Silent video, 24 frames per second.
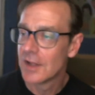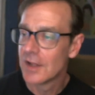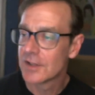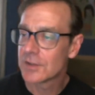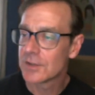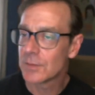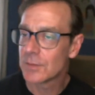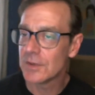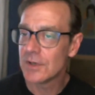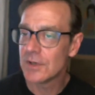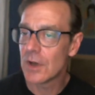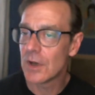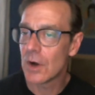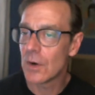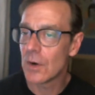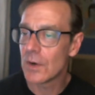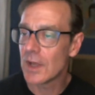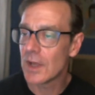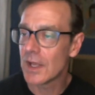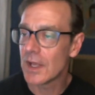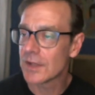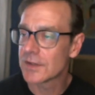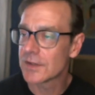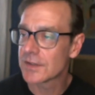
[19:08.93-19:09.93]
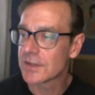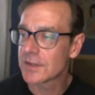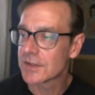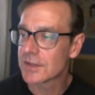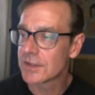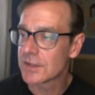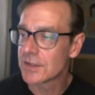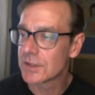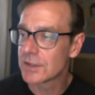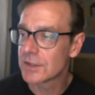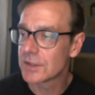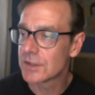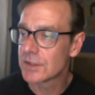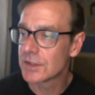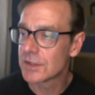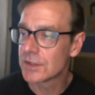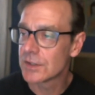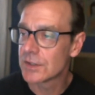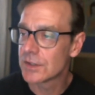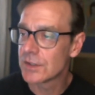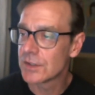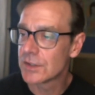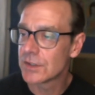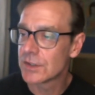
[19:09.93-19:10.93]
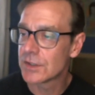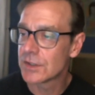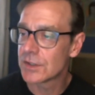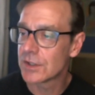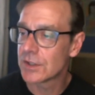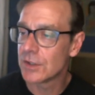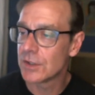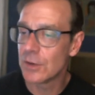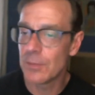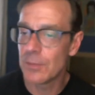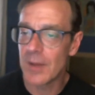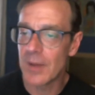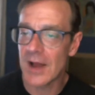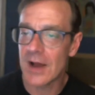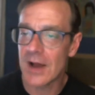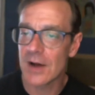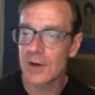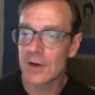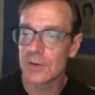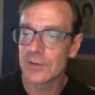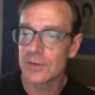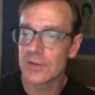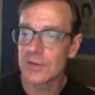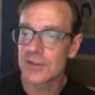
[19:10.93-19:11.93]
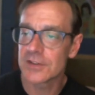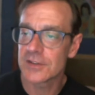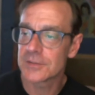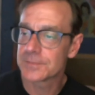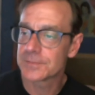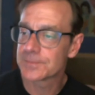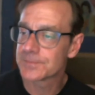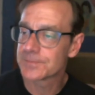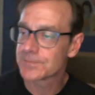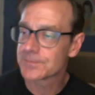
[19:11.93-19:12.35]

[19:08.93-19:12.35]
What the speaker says: So we know it's 2 pounds,